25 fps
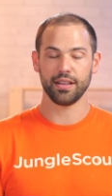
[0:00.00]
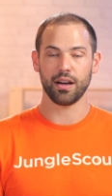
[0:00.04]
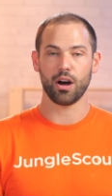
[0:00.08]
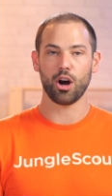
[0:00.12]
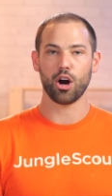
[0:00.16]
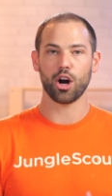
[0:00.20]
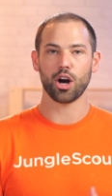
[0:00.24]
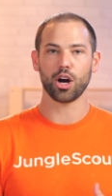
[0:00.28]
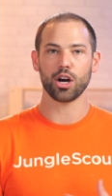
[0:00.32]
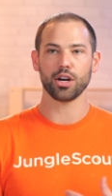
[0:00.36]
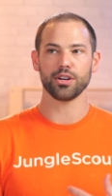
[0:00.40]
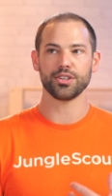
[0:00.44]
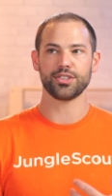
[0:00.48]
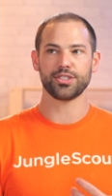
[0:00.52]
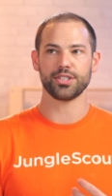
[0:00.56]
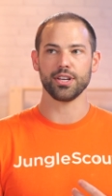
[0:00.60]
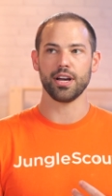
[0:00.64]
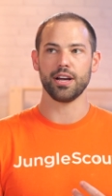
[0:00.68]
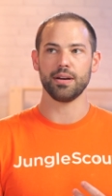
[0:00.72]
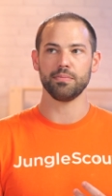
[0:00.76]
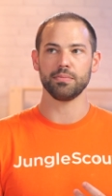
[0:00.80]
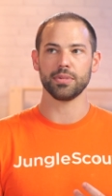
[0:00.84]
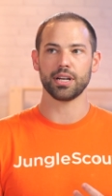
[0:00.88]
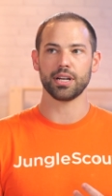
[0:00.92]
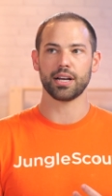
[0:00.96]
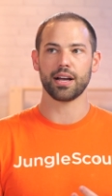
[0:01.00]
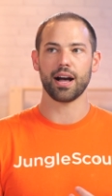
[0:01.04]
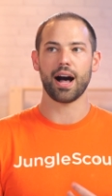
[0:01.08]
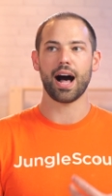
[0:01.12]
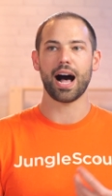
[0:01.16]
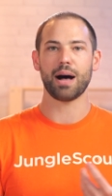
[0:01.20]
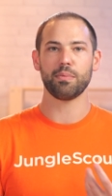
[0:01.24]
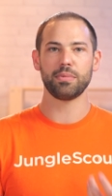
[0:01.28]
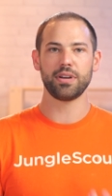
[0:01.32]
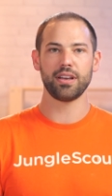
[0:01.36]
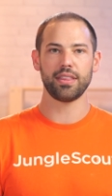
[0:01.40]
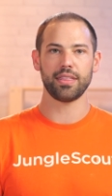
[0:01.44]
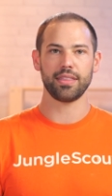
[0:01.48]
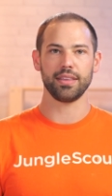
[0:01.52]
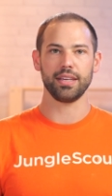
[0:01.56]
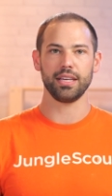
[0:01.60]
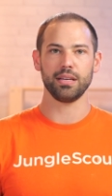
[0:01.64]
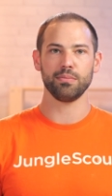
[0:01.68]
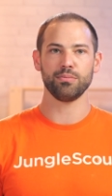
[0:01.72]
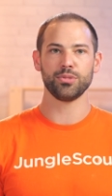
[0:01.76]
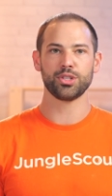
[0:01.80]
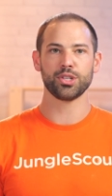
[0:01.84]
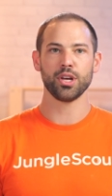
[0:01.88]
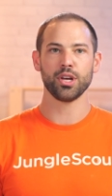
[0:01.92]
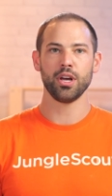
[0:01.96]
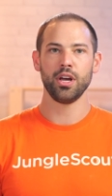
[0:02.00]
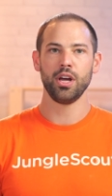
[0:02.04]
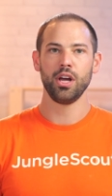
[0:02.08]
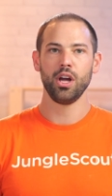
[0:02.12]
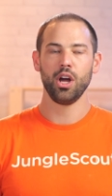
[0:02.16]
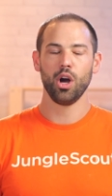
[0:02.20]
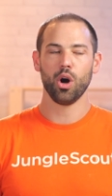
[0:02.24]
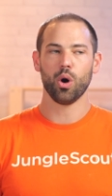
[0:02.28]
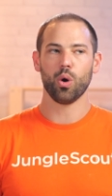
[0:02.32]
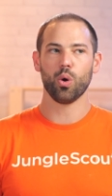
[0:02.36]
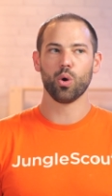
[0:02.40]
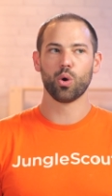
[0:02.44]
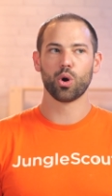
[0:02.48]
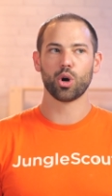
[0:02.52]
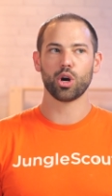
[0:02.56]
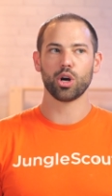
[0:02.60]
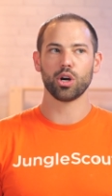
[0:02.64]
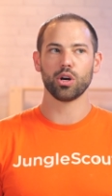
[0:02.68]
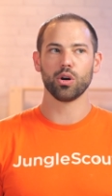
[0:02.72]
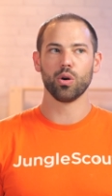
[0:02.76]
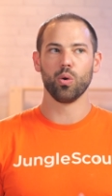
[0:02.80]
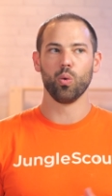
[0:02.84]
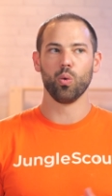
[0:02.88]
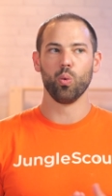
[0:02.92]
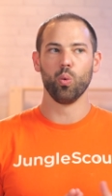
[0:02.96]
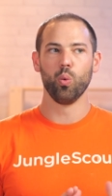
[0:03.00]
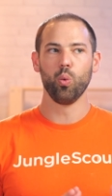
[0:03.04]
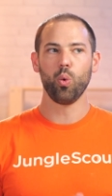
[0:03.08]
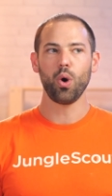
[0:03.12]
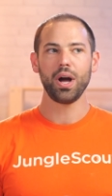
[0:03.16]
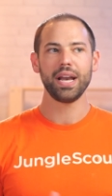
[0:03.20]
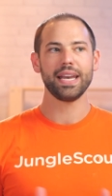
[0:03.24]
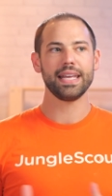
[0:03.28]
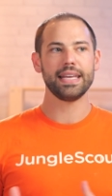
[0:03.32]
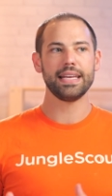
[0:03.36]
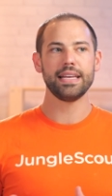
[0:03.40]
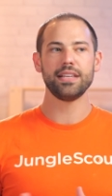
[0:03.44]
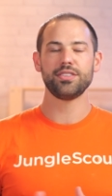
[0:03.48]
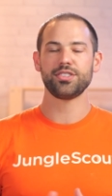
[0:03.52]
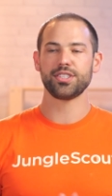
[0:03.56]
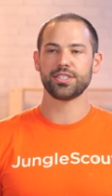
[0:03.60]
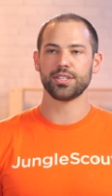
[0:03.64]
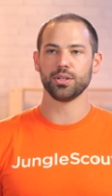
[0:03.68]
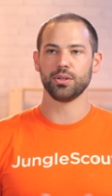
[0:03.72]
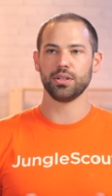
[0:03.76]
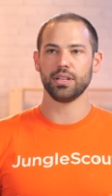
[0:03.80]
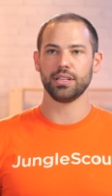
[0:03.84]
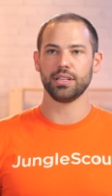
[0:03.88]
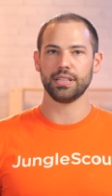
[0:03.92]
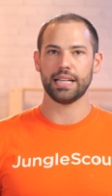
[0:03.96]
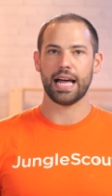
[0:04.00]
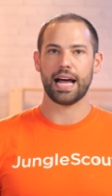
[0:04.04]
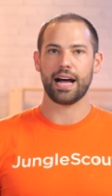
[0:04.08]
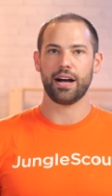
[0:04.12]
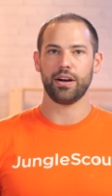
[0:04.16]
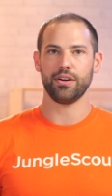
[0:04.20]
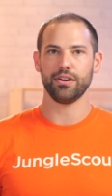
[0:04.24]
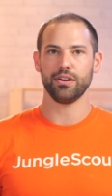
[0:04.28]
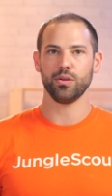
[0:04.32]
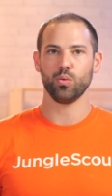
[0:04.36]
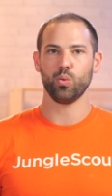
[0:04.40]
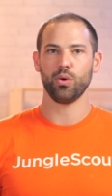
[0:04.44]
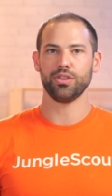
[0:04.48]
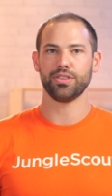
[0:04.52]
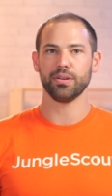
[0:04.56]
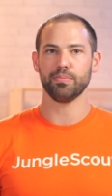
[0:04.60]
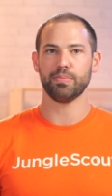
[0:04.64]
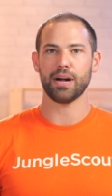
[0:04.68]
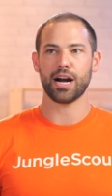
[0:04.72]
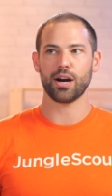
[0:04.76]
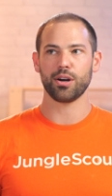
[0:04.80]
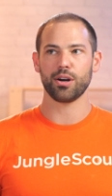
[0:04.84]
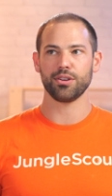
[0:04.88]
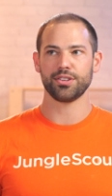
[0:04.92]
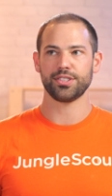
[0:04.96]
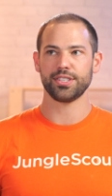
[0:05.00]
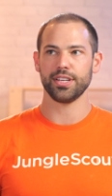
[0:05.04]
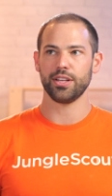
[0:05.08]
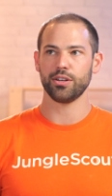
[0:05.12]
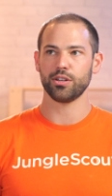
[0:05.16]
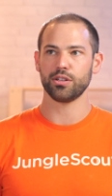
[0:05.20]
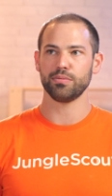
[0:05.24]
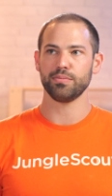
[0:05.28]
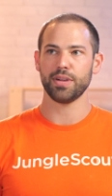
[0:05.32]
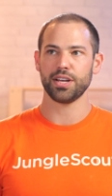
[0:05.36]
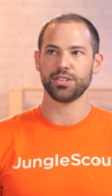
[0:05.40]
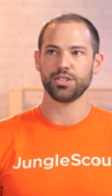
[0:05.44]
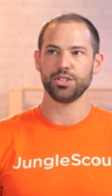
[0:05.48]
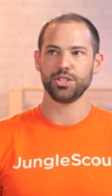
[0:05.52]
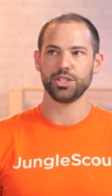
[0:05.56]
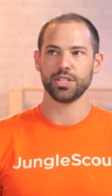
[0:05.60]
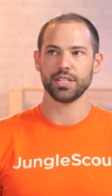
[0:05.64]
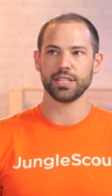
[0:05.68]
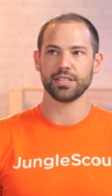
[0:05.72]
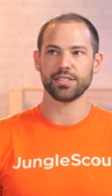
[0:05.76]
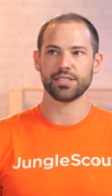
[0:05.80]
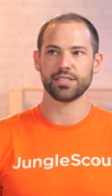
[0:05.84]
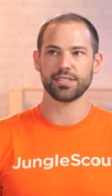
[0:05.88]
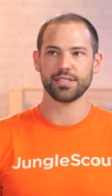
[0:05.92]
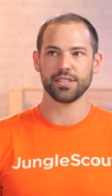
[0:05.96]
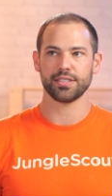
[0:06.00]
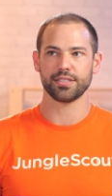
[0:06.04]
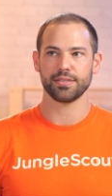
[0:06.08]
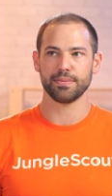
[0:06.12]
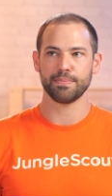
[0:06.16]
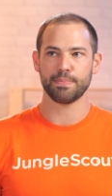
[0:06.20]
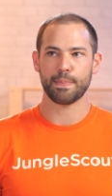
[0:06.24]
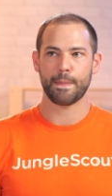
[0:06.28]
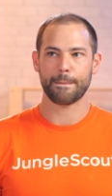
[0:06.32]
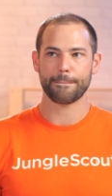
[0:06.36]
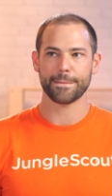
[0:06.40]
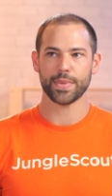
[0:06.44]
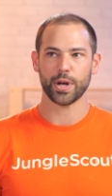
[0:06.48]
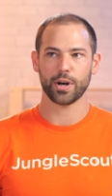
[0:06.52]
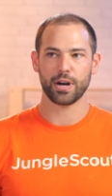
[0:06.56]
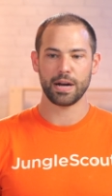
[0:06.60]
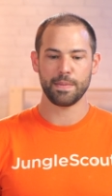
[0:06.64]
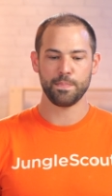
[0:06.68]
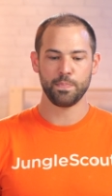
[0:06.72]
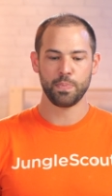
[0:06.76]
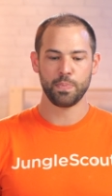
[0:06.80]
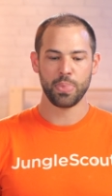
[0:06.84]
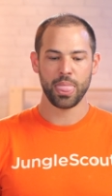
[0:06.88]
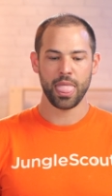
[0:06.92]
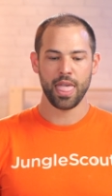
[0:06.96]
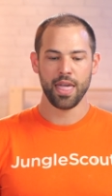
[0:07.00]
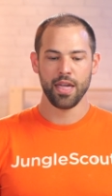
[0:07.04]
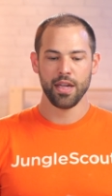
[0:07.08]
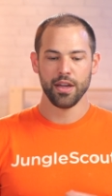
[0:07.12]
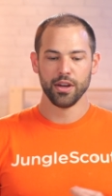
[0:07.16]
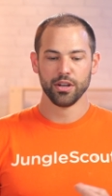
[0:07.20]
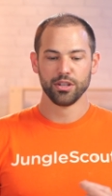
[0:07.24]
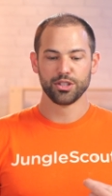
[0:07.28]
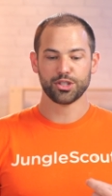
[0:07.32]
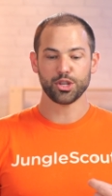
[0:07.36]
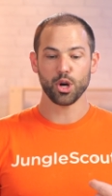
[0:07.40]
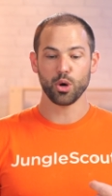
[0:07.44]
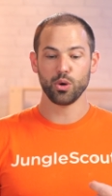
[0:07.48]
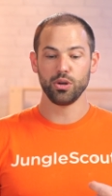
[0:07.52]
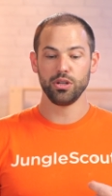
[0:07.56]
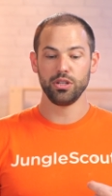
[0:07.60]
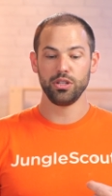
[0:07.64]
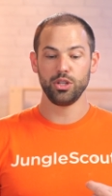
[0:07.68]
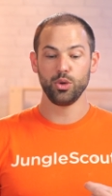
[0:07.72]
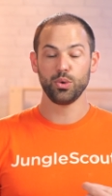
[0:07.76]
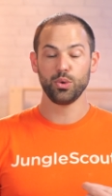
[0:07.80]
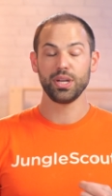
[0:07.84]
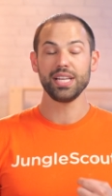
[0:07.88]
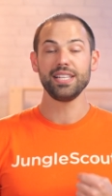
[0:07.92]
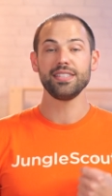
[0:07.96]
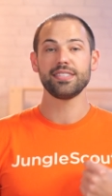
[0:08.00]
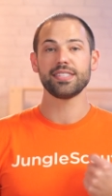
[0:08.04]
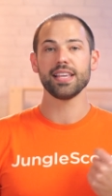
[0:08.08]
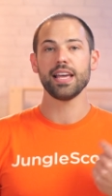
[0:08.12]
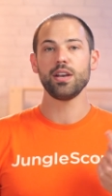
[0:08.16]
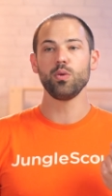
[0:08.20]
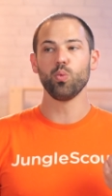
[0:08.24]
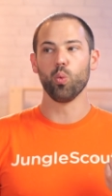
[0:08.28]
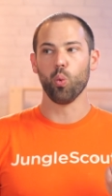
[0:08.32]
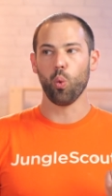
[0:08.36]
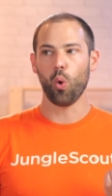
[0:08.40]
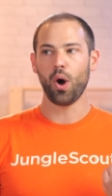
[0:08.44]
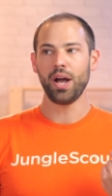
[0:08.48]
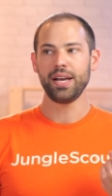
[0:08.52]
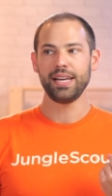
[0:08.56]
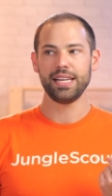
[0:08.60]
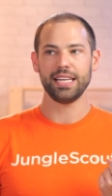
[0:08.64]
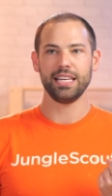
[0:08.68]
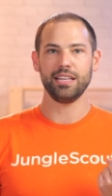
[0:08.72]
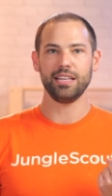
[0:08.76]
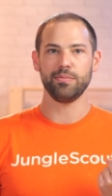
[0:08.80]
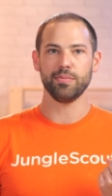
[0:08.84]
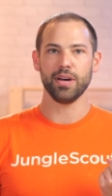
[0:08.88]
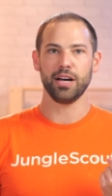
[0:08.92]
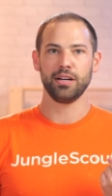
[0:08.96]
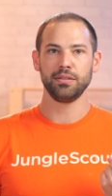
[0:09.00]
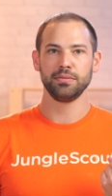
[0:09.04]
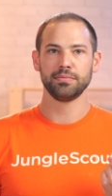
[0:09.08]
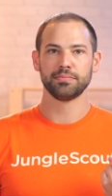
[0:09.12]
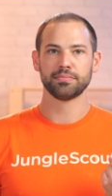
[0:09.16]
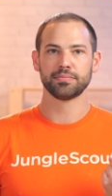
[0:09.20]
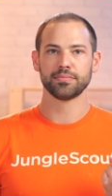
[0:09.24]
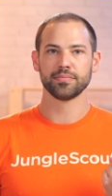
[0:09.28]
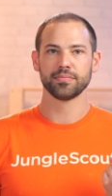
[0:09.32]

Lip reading: are some common themes or what is still allowed with the buyer-seller messaging system, all right? So you can send one email,